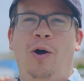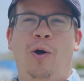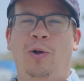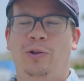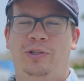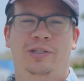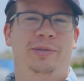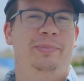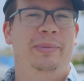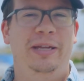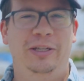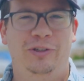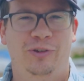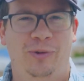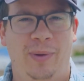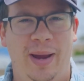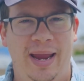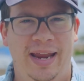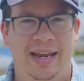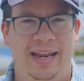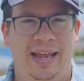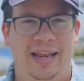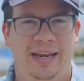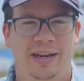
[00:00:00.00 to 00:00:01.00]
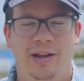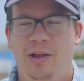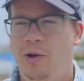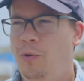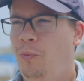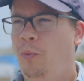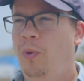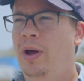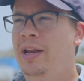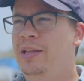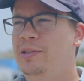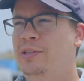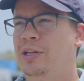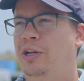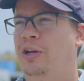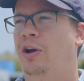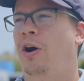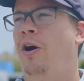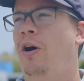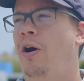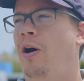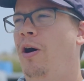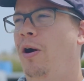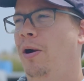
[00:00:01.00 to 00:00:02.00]
ultimate trade-in. What is a
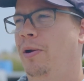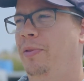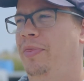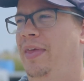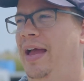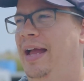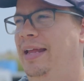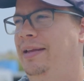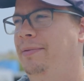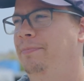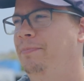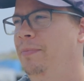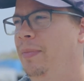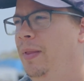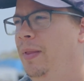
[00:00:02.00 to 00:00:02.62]
car that